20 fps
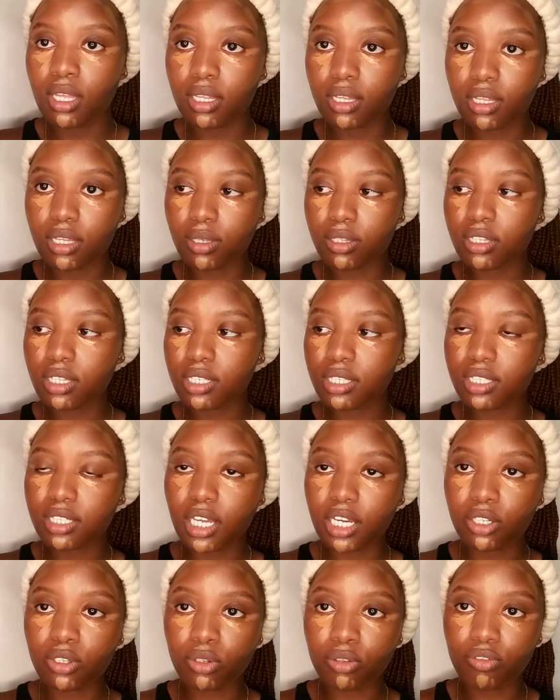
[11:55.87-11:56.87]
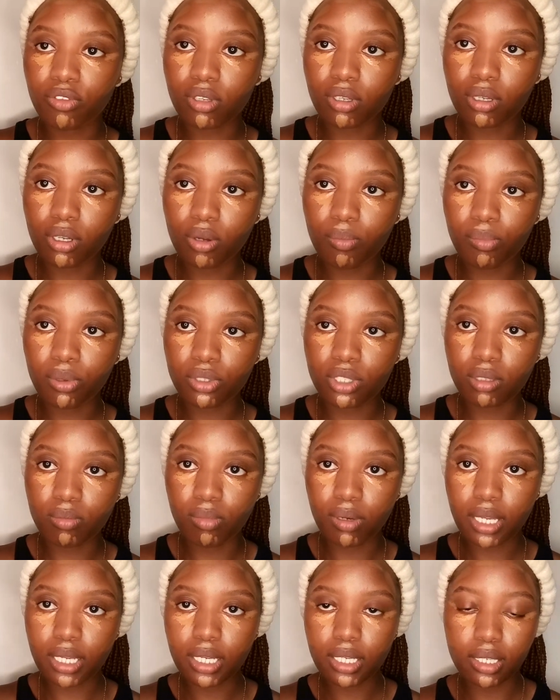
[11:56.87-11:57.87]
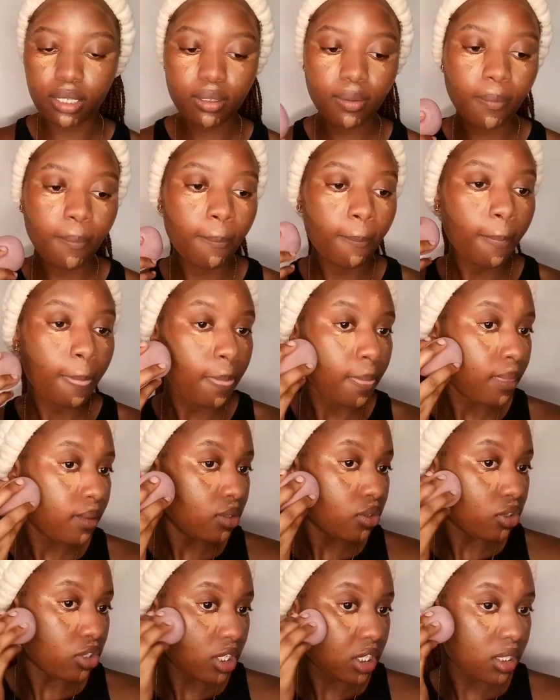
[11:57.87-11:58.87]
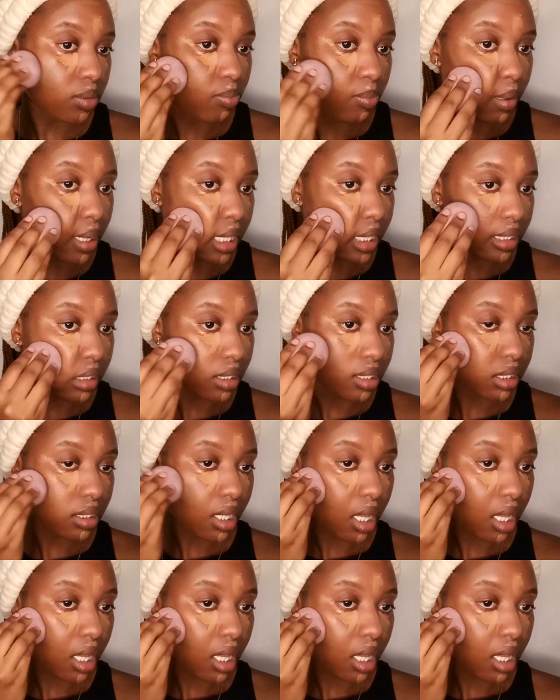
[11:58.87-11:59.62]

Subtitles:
this side of the beauty blender to just blend this